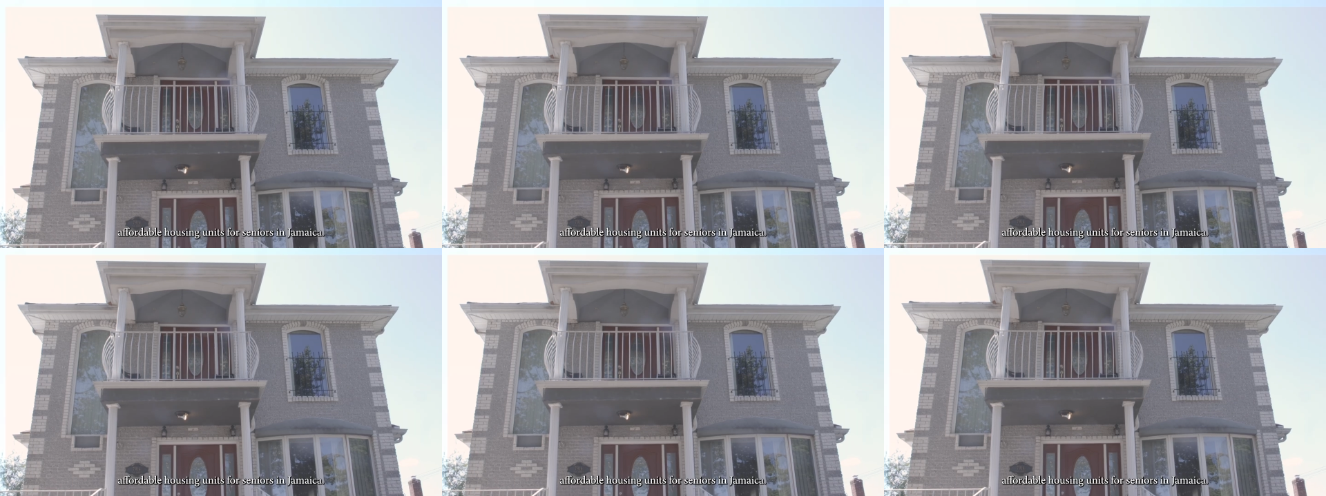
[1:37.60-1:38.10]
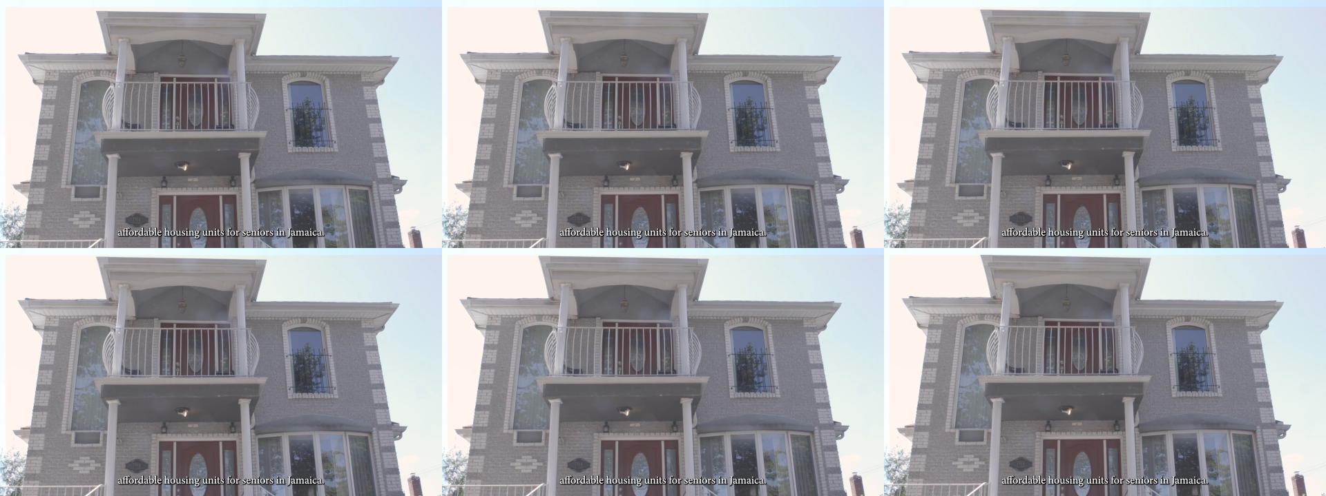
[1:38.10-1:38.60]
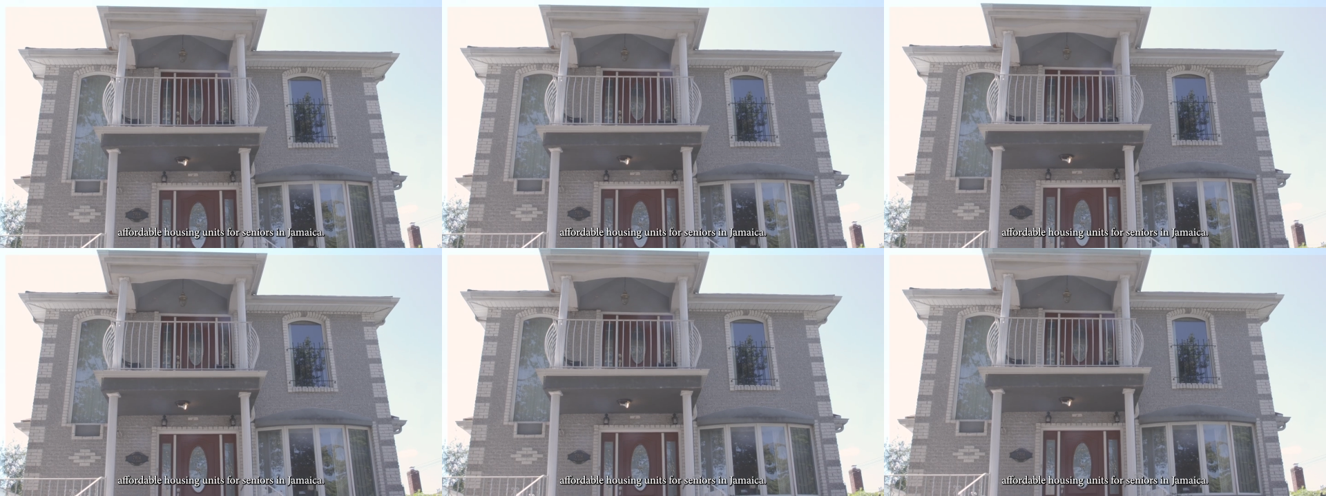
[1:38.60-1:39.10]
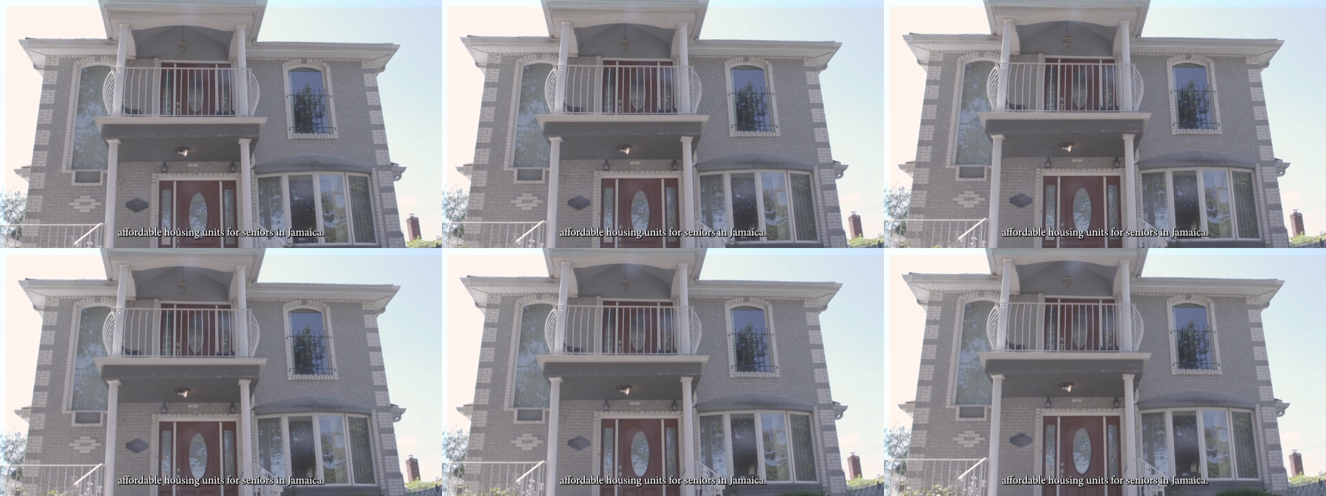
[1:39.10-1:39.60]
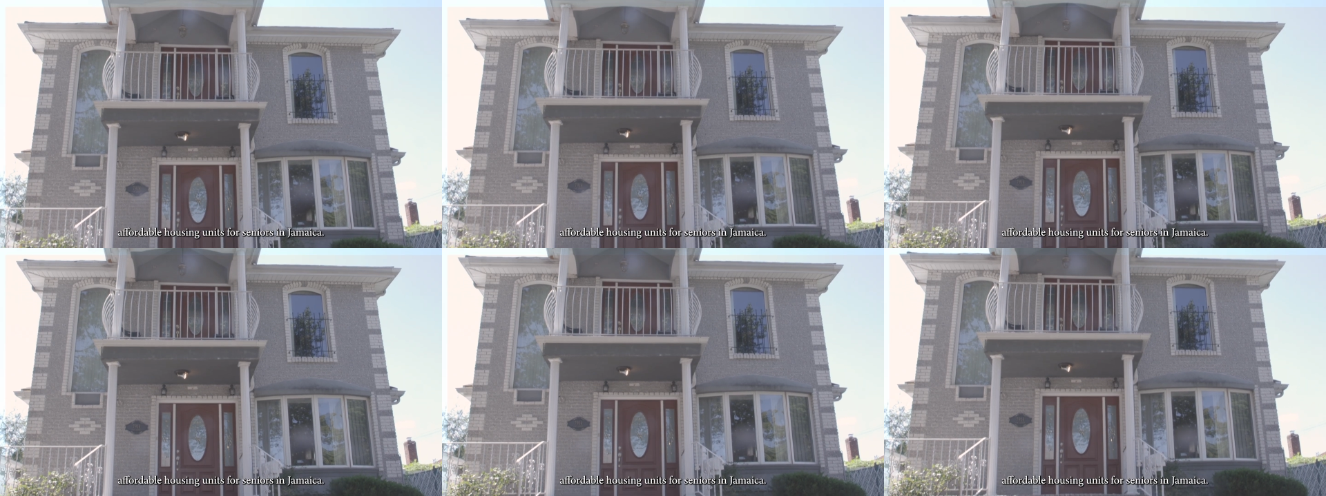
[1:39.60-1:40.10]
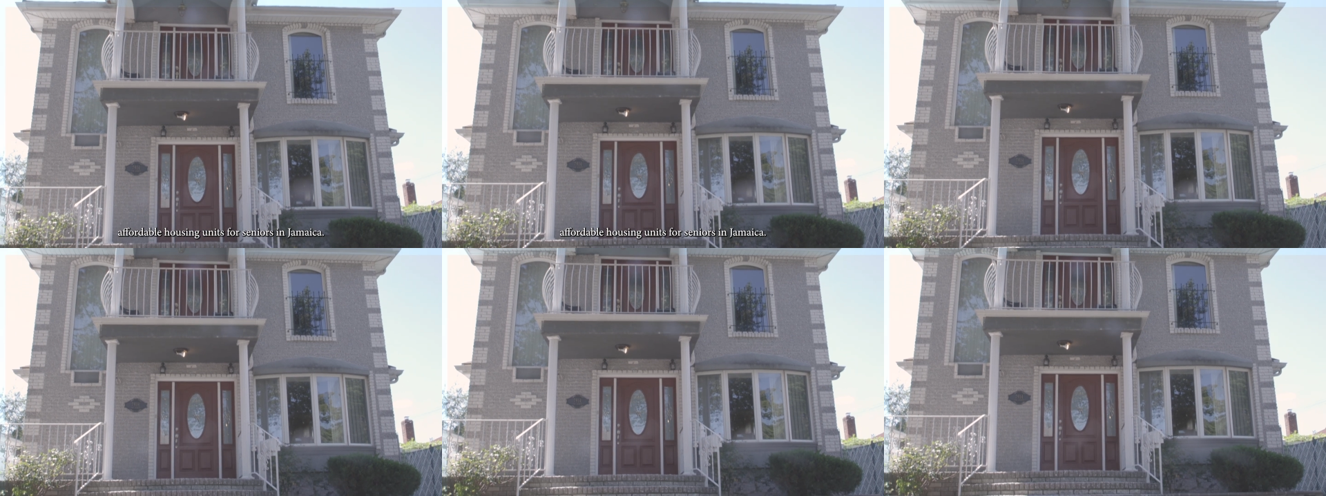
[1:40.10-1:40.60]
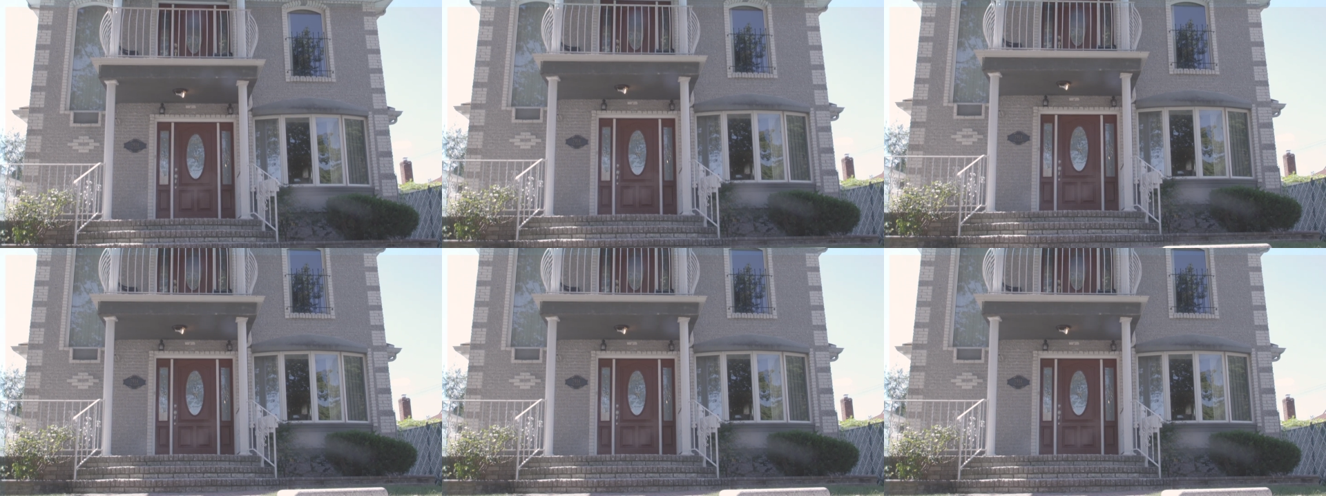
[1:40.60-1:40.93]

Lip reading: No face is visible, so there are no lips to read.